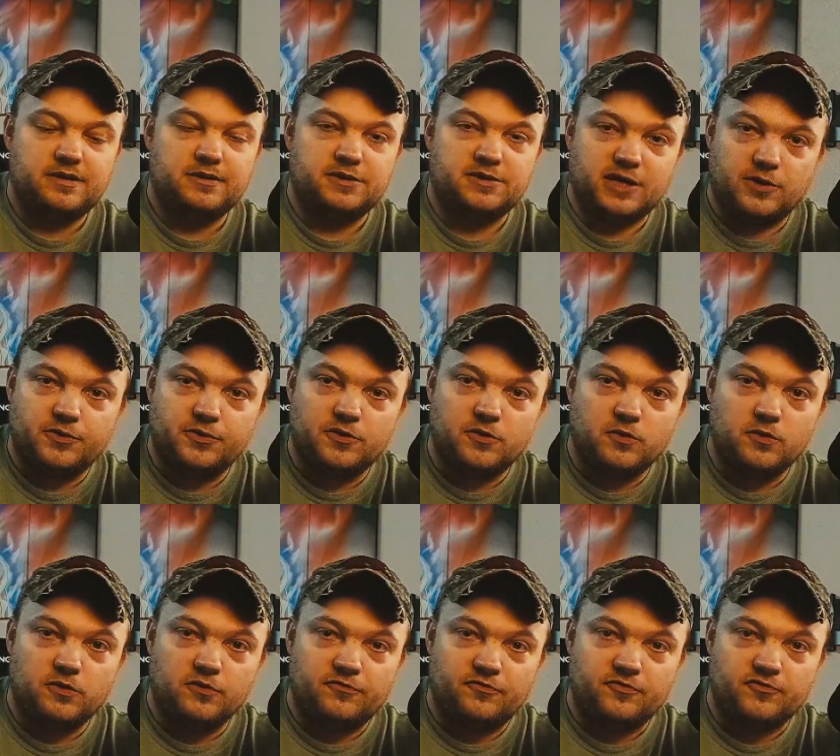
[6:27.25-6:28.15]
stick with your
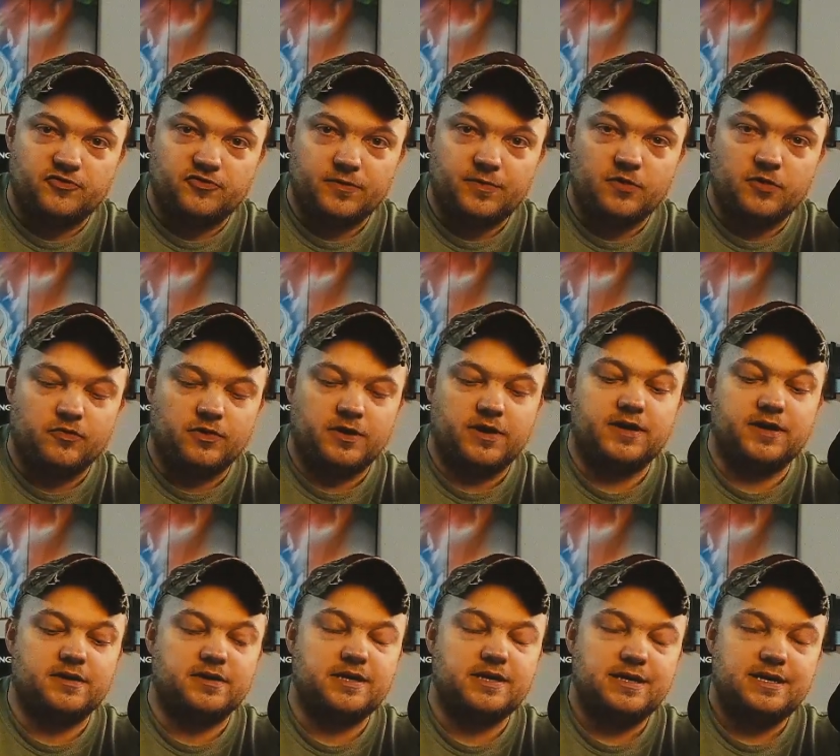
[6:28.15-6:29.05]
wolf for tribute
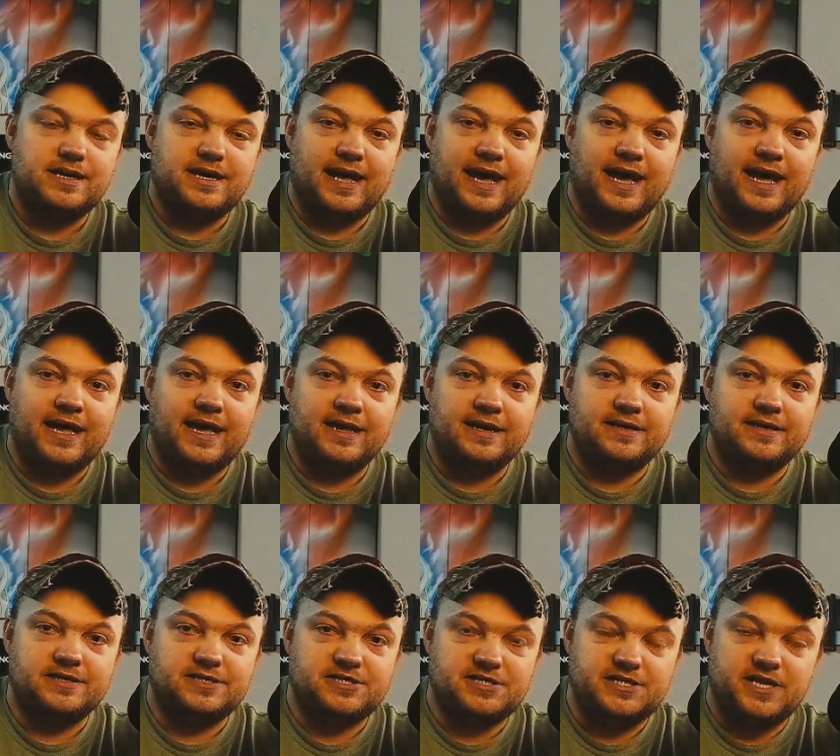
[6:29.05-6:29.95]
runs,
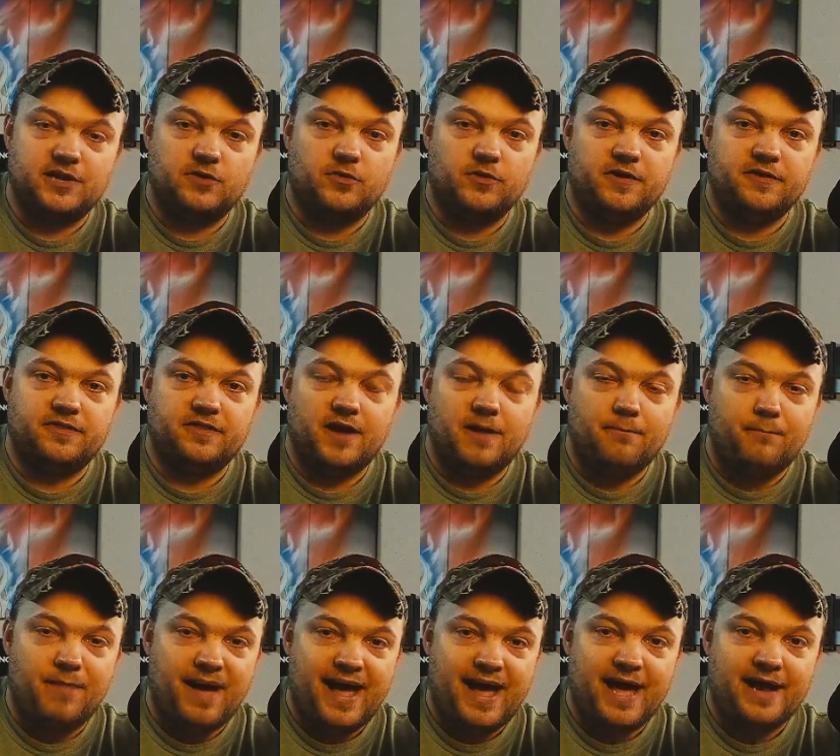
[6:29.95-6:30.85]
and stick with a
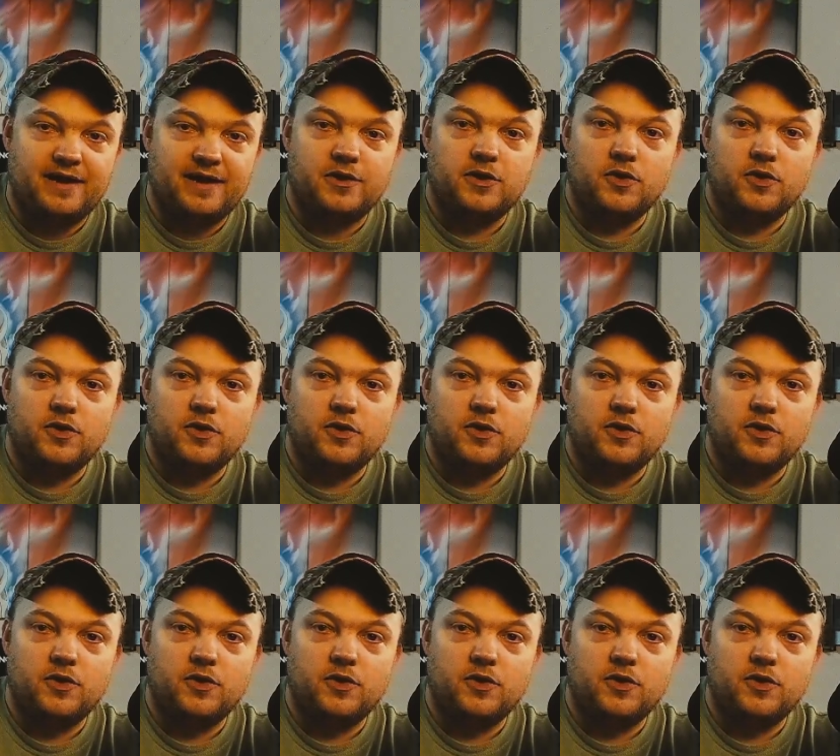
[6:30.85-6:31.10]
bat